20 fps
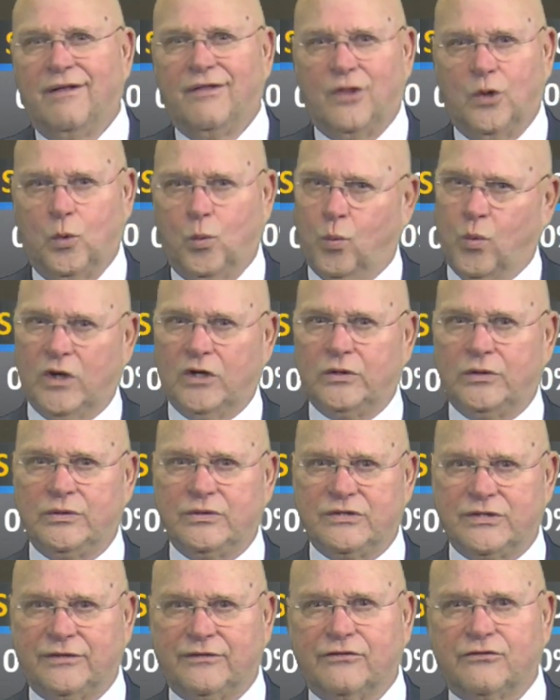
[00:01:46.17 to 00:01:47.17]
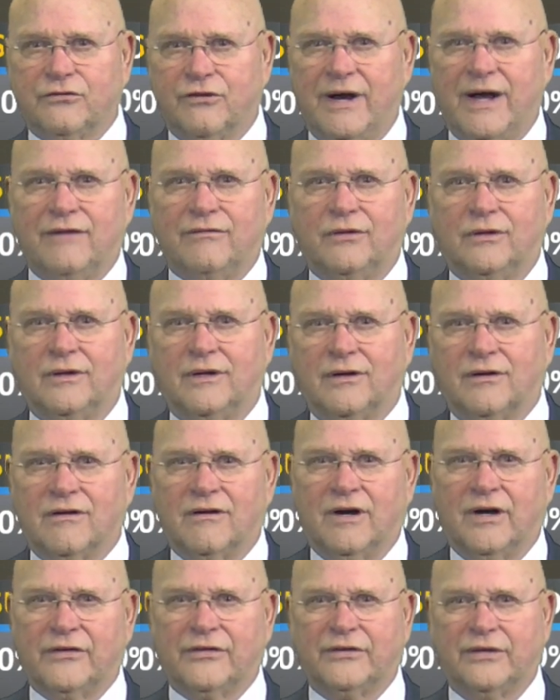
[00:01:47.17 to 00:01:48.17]
woes of travel
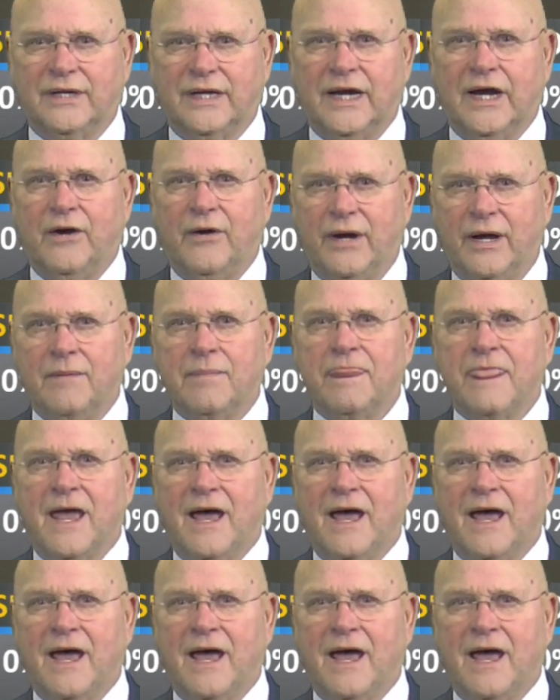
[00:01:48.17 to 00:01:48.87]
across the area.